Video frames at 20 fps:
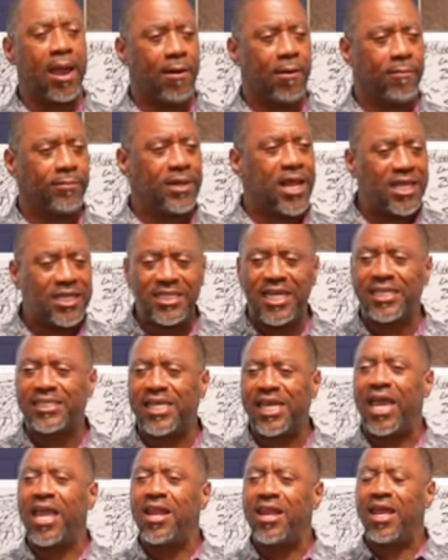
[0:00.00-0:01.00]
That's it.
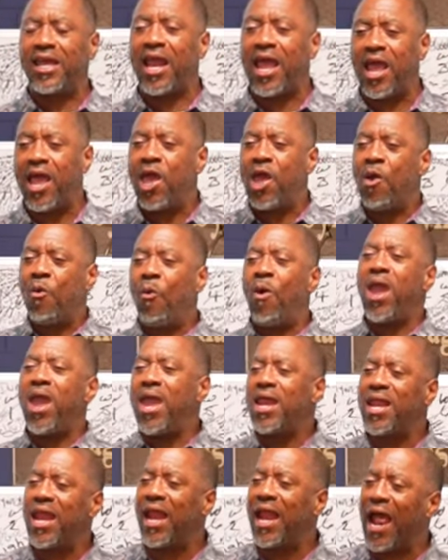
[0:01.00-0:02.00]
He looking at when he
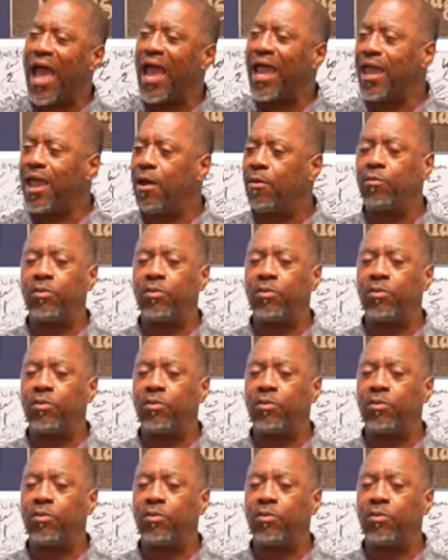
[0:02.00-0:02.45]
need our help.